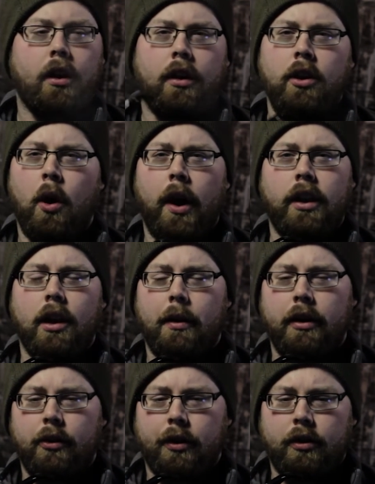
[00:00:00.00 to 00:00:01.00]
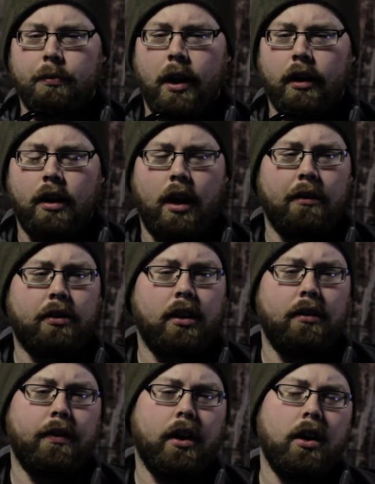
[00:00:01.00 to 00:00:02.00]
No idea what to expect. I've
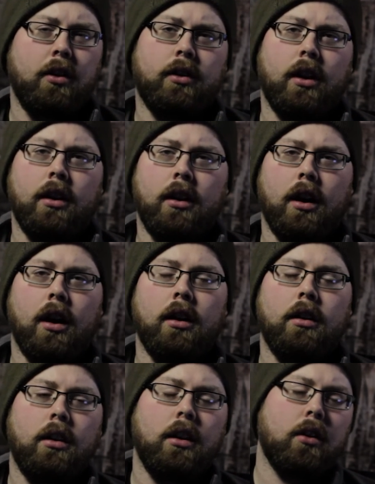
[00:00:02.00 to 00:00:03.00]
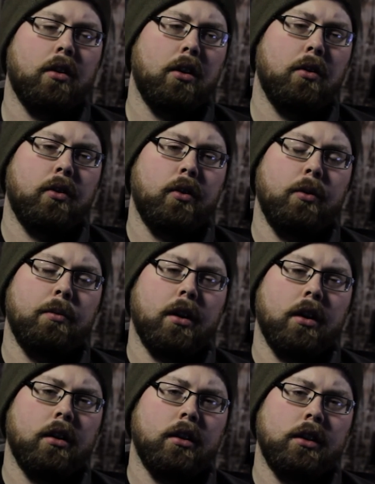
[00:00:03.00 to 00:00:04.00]
seen videos on
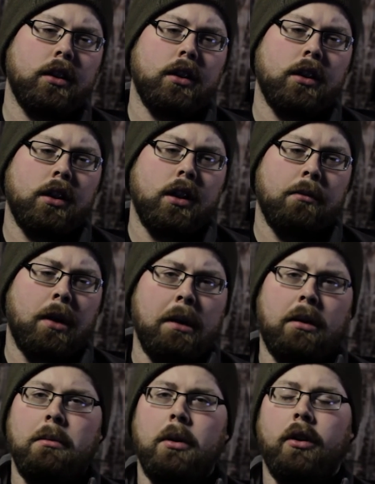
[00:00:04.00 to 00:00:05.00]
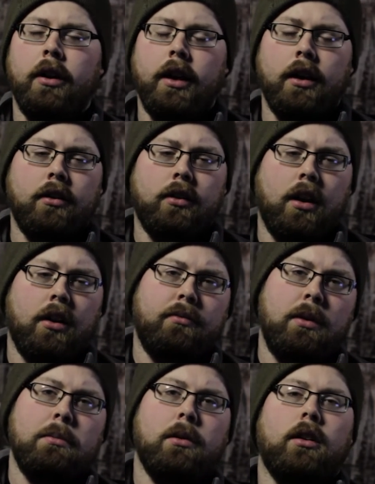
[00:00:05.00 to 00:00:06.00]
YouTube pipe community and stuff.
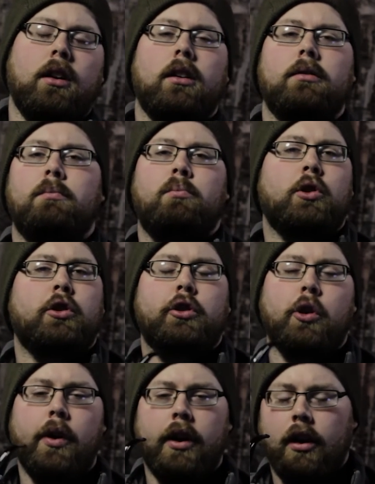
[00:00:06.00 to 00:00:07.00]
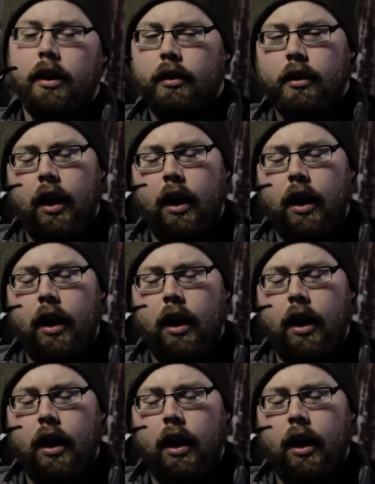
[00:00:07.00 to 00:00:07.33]
People just showing like the